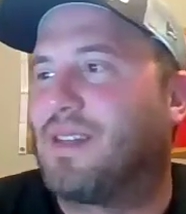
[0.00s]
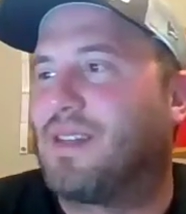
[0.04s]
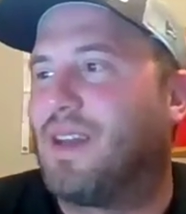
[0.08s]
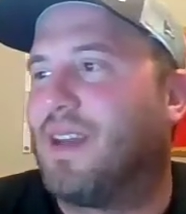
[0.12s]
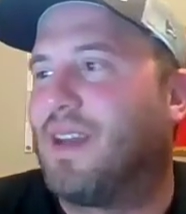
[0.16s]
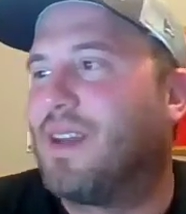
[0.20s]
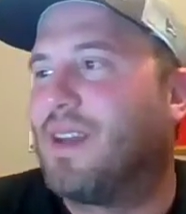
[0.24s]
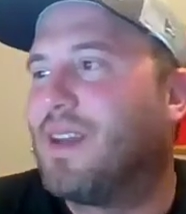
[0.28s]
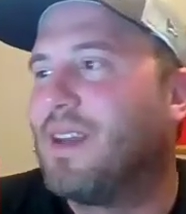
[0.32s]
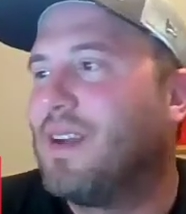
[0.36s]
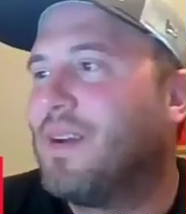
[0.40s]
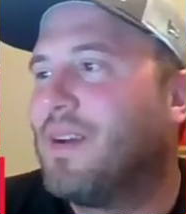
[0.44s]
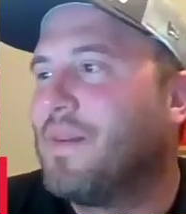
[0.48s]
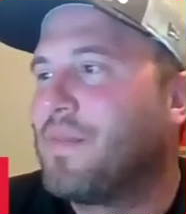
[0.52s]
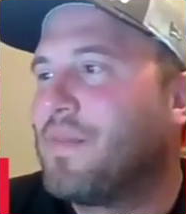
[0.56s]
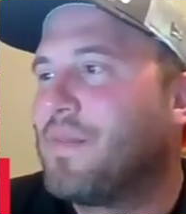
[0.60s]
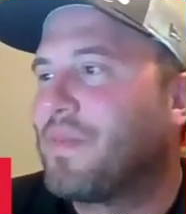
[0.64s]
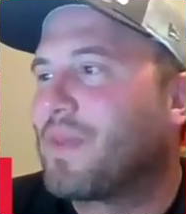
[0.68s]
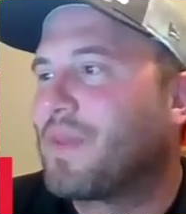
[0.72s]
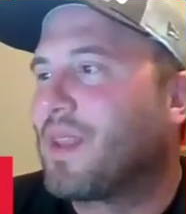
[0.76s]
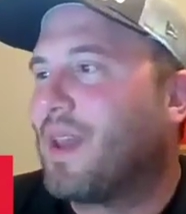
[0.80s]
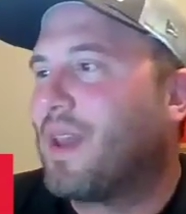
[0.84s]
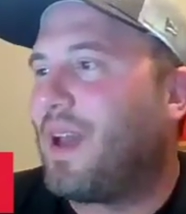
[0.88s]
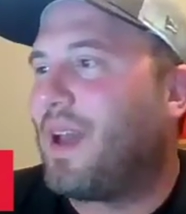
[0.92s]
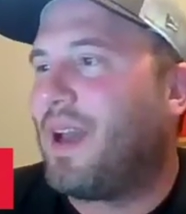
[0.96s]
And
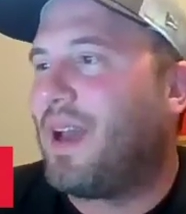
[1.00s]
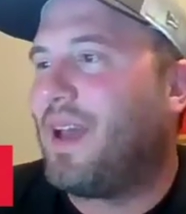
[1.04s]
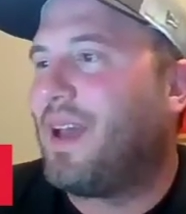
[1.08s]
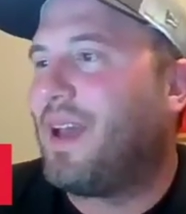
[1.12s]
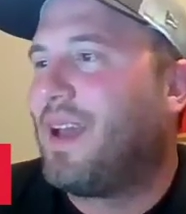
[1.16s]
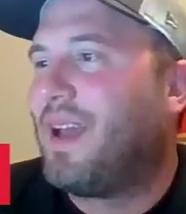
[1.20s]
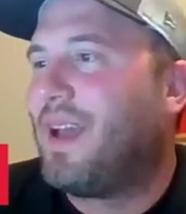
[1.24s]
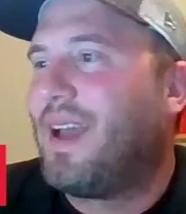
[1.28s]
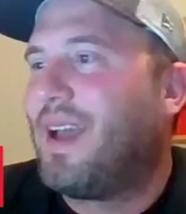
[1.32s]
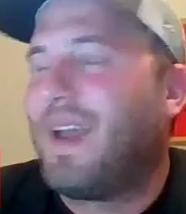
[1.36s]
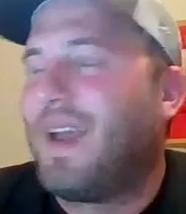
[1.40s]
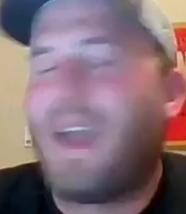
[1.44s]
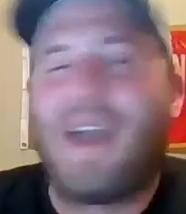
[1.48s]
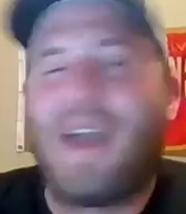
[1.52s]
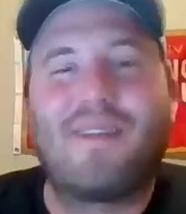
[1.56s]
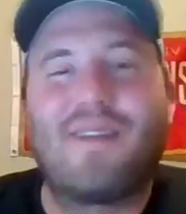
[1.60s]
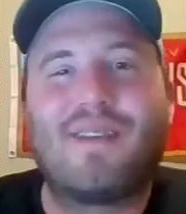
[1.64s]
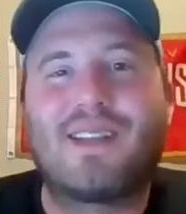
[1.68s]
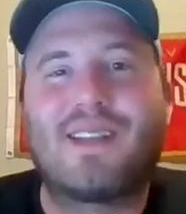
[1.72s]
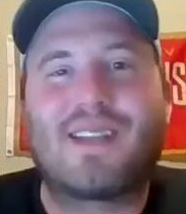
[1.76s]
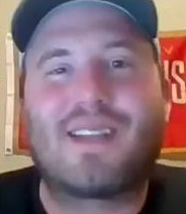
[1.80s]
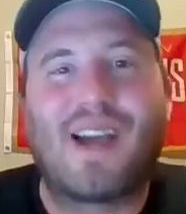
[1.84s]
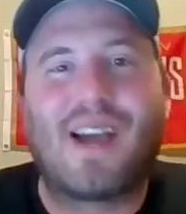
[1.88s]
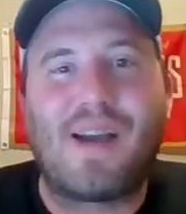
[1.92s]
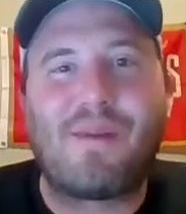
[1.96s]
every
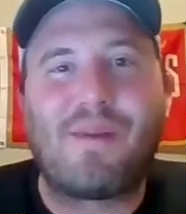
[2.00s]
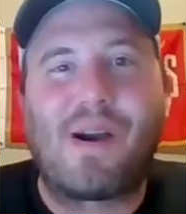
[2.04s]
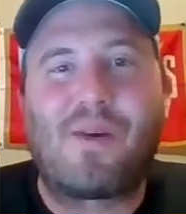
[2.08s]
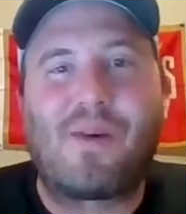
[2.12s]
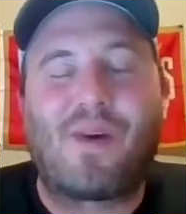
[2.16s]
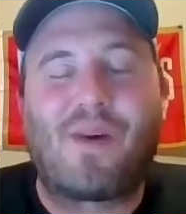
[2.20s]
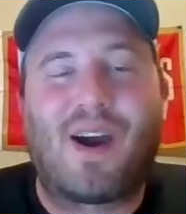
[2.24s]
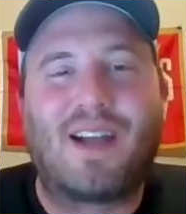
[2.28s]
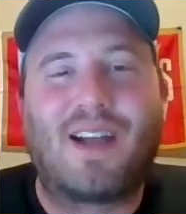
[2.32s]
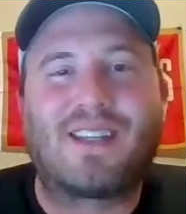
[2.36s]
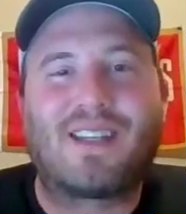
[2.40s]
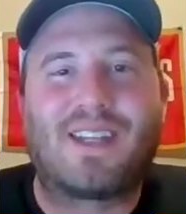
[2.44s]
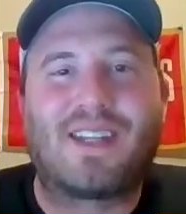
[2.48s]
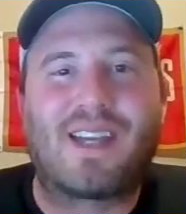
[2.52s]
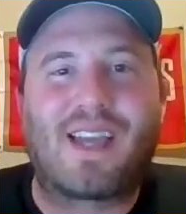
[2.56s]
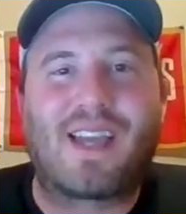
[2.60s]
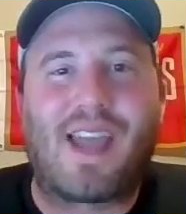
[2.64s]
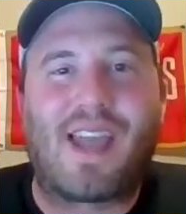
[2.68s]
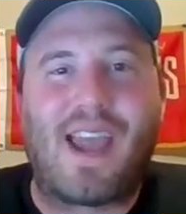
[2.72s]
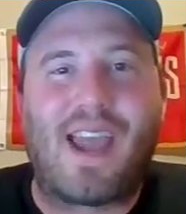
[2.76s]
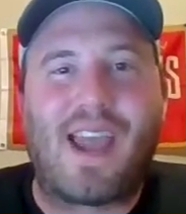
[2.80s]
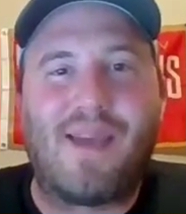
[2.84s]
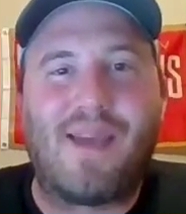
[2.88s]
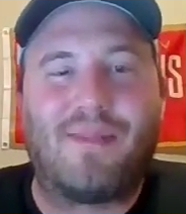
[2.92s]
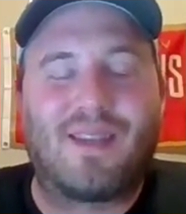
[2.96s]
time I watch a
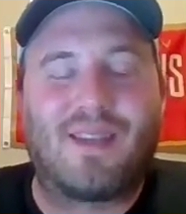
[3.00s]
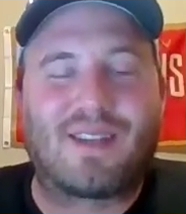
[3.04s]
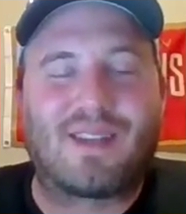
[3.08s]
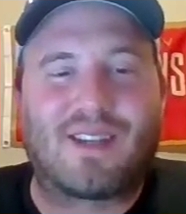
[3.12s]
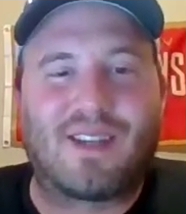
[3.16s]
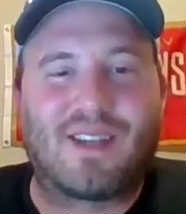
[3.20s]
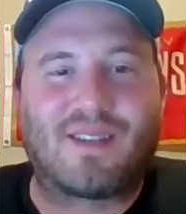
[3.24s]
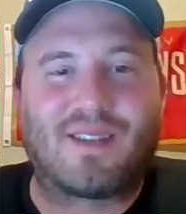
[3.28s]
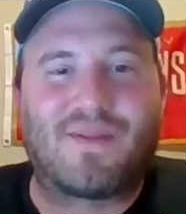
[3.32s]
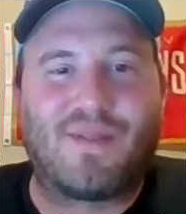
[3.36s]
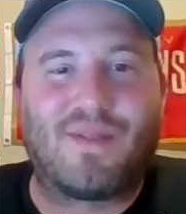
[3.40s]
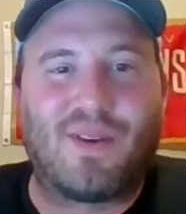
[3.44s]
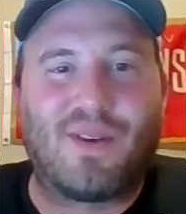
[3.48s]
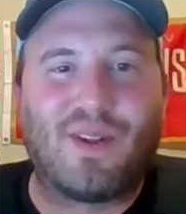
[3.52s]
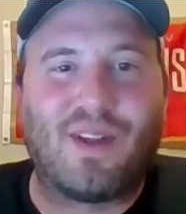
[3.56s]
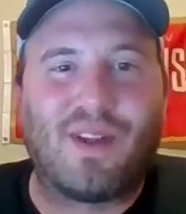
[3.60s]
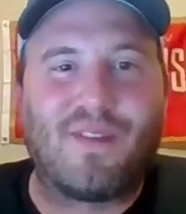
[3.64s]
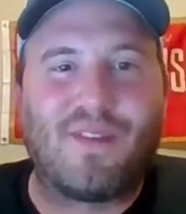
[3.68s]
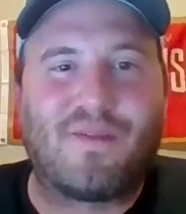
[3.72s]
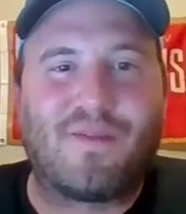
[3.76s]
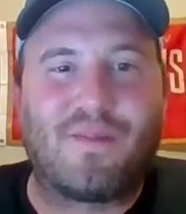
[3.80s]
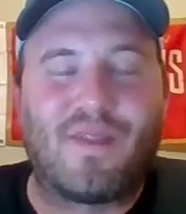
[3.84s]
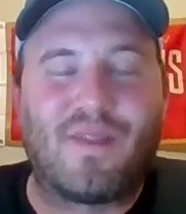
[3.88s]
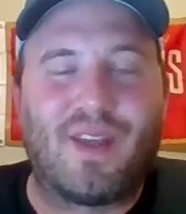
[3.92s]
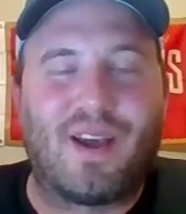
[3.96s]
game that's just full
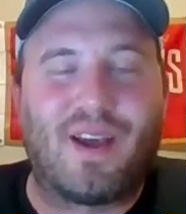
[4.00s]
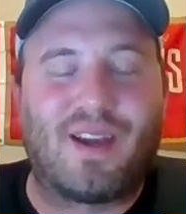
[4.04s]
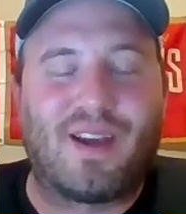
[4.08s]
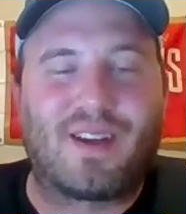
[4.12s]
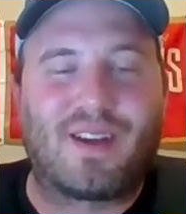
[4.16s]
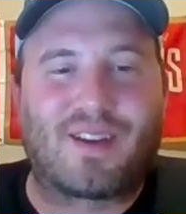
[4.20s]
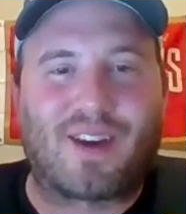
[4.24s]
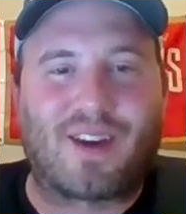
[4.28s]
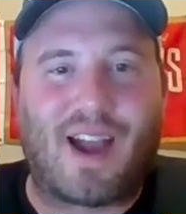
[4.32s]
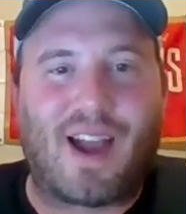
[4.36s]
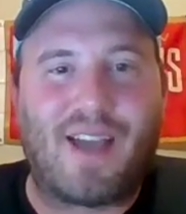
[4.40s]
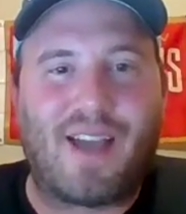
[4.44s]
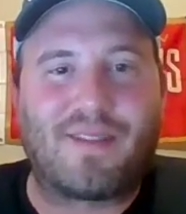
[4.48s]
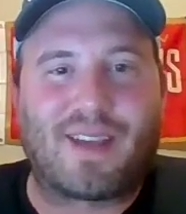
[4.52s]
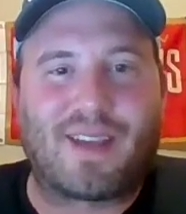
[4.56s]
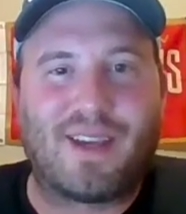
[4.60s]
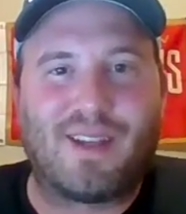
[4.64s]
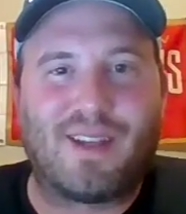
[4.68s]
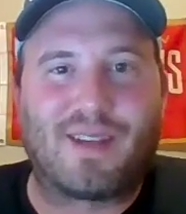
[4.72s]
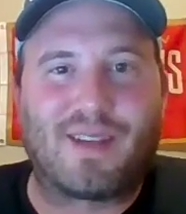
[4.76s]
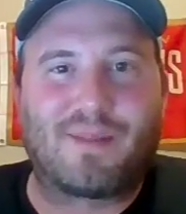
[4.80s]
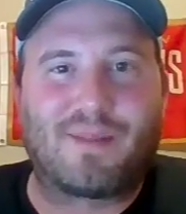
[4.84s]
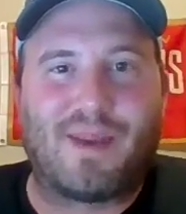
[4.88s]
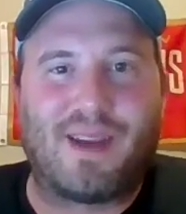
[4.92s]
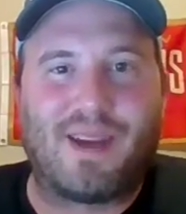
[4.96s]
of the
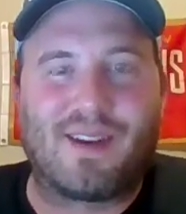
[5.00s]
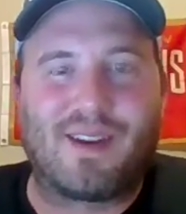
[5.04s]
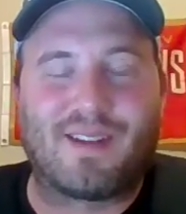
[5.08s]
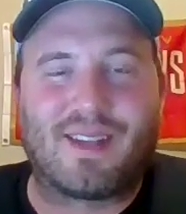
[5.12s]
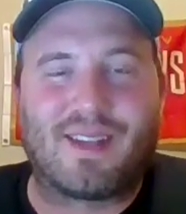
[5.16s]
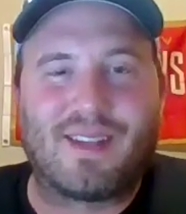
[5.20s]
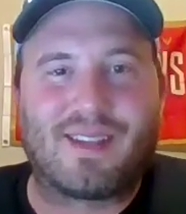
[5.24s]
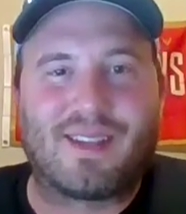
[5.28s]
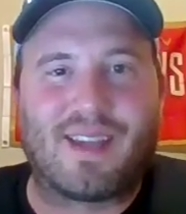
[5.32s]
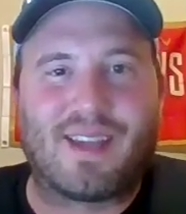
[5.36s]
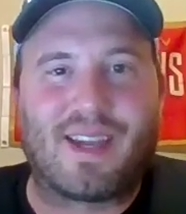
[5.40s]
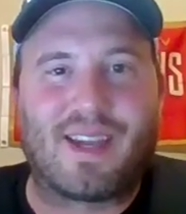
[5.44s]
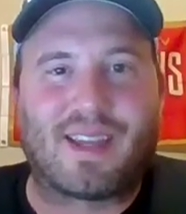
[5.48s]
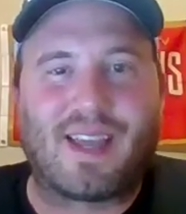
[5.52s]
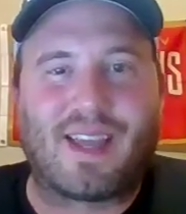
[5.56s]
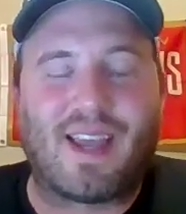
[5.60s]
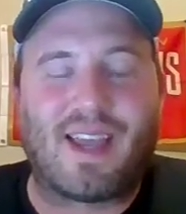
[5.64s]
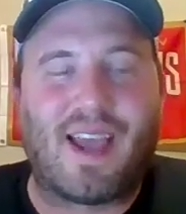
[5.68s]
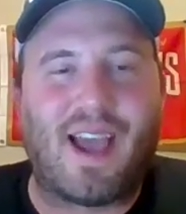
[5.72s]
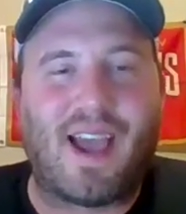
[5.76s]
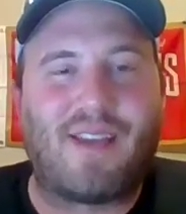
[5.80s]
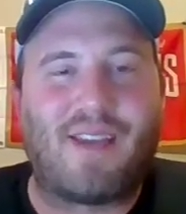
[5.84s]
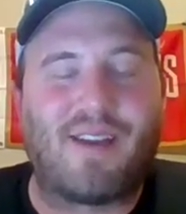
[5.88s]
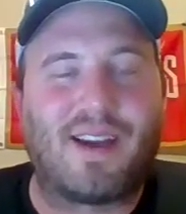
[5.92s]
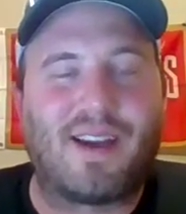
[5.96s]
drive-killing penalties like they have,